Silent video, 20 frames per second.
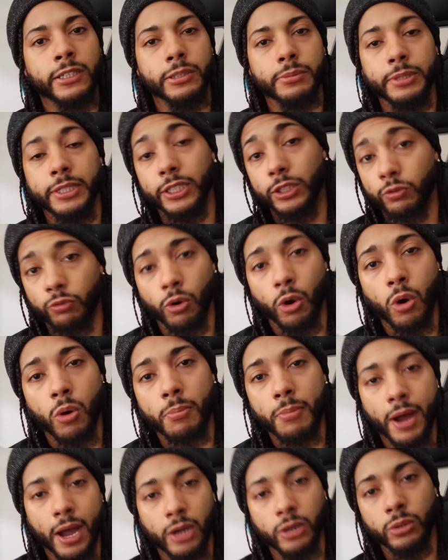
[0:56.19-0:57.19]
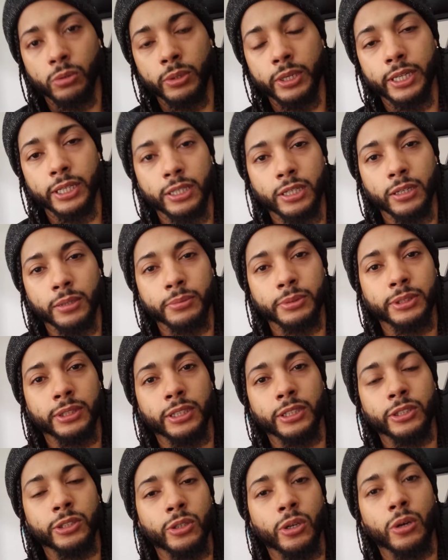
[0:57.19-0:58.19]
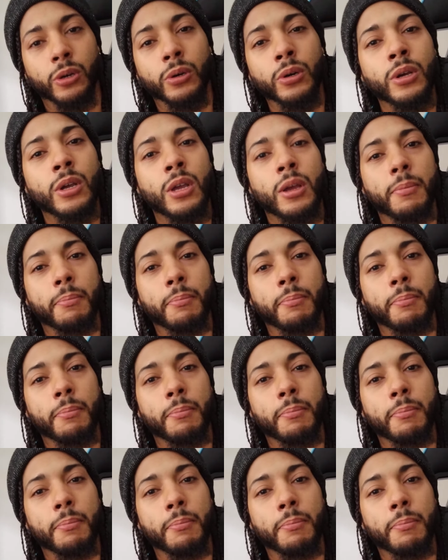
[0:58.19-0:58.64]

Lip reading: to be his role model when it comes to, you know,